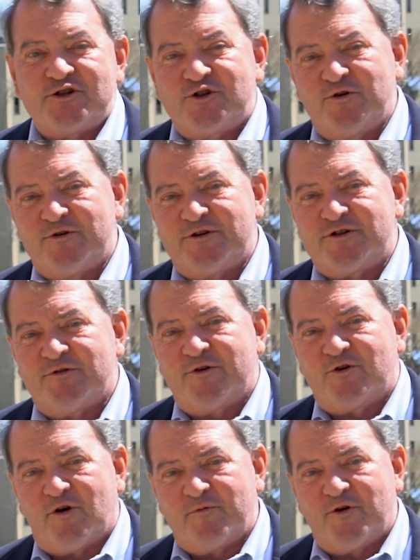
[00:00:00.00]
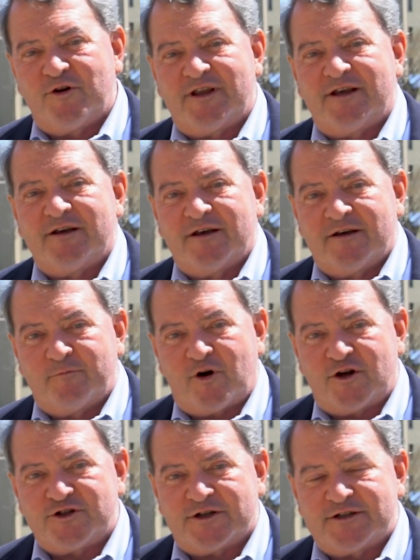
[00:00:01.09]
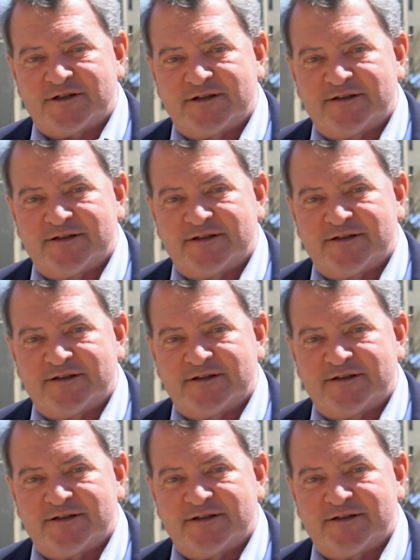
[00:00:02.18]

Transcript: students with community projects.